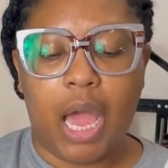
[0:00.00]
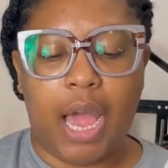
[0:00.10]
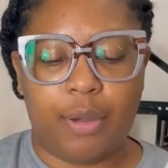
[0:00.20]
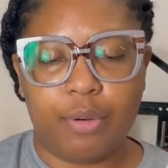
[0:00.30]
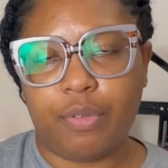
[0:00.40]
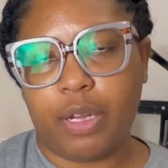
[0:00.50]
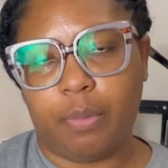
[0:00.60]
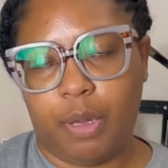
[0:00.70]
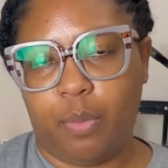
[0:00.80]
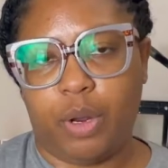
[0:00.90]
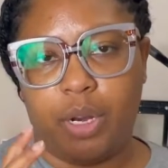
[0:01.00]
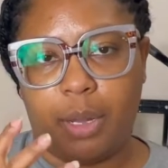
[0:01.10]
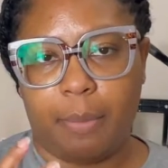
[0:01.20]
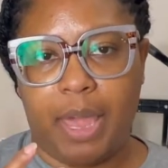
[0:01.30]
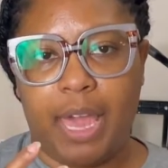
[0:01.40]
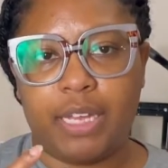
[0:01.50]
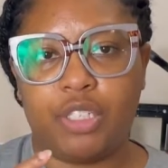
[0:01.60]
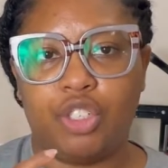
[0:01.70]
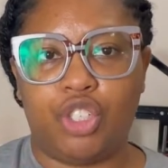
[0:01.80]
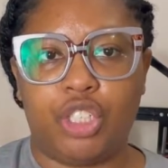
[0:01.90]
I would recommend wearing a
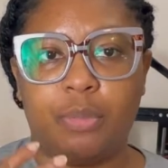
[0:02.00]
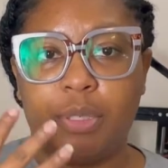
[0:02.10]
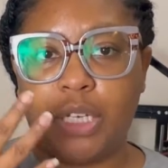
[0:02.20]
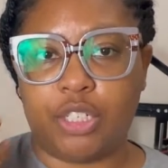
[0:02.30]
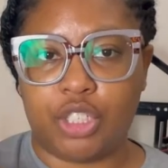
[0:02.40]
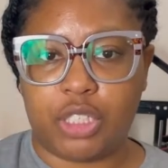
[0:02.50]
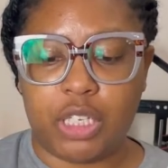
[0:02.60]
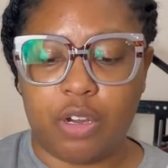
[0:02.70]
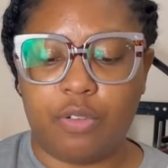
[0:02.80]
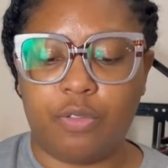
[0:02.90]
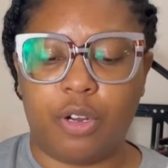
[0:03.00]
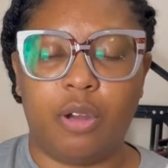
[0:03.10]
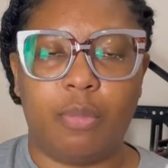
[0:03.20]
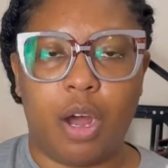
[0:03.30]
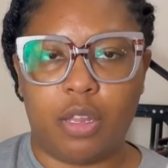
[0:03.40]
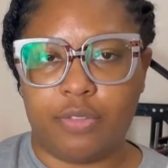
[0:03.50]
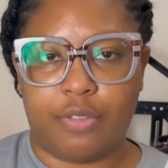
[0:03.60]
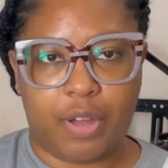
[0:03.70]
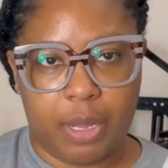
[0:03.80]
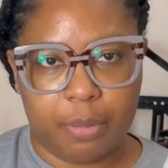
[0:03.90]
mask just to protect yourself from all of the
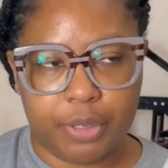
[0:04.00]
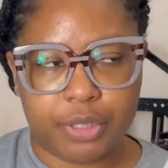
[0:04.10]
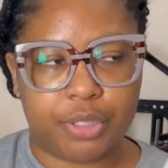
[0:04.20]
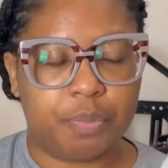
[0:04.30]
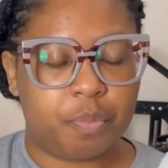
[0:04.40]
fibers.